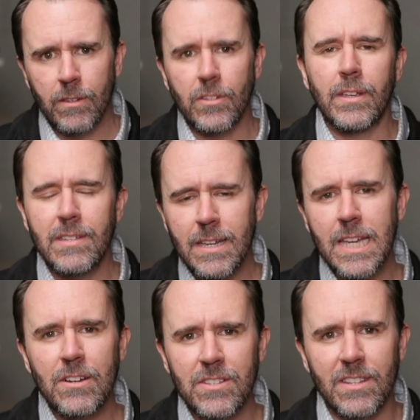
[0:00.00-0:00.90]
So you see,
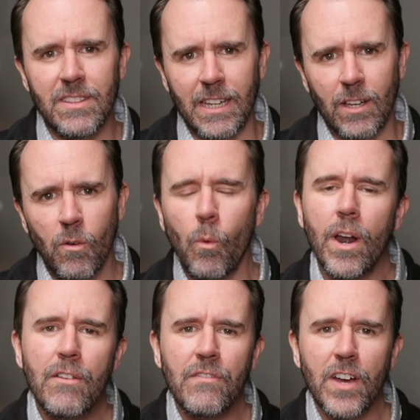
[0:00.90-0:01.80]
here's the thing. One
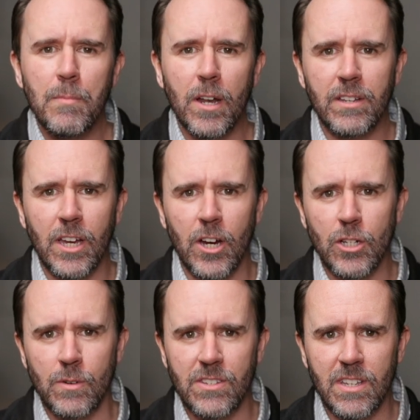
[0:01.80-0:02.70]
of the fundamental
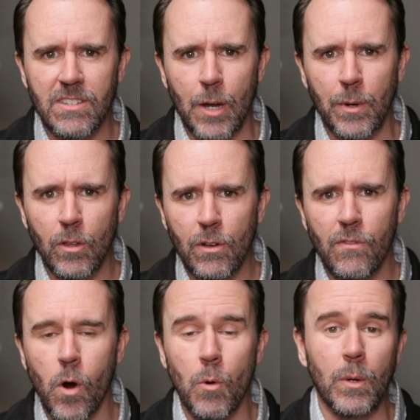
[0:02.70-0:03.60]
characteristics that we look
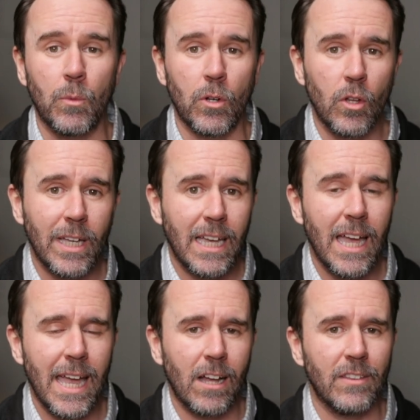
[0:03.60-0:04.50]
for when we're looking at
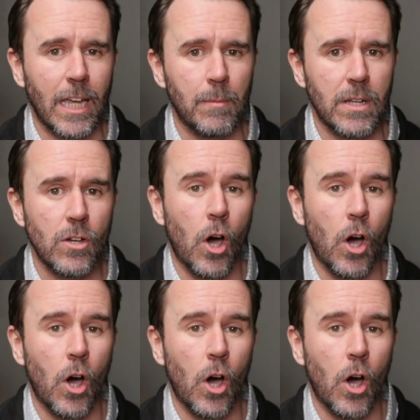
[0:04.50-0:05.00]
hail damage